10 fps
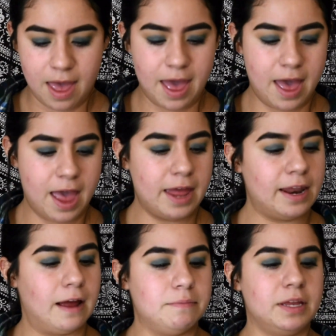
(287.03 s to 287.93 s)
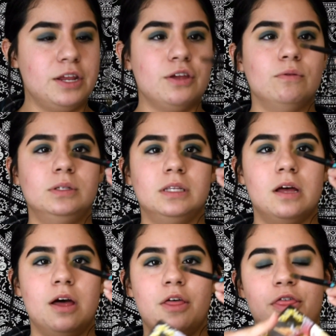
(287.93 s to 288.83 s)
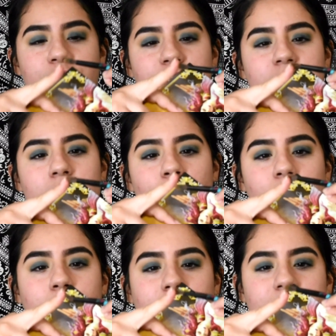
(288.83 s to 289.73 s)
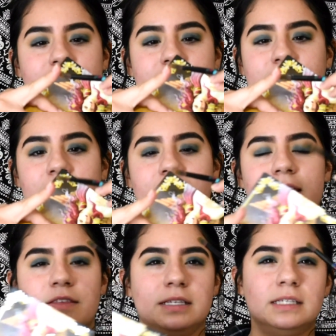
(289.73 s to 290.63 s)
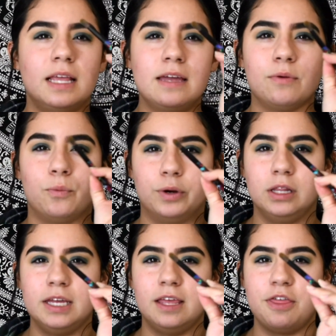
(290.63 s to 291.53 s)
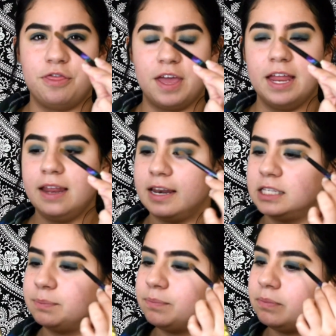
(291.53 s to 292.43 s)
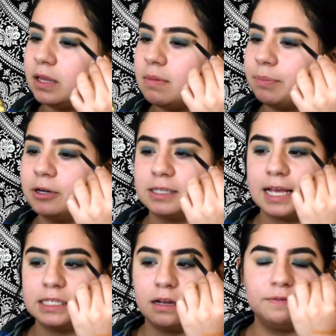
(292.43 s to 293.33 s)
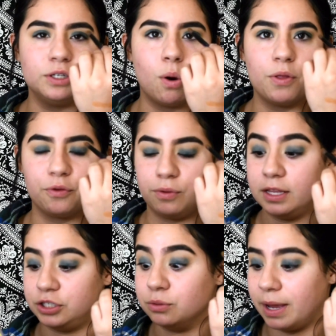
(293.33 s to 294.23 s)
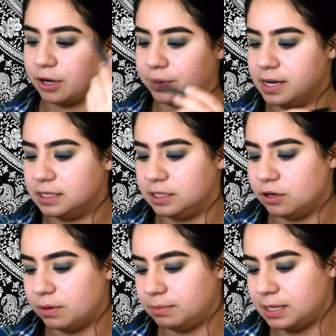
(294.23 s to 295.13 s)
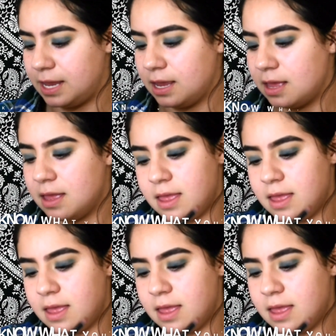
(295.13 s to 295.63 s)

And I'm gonna use the thinner, more blendy side. This is like really thin, and it's gonna be precise enough to go in through into my crease. You know what I'm saying?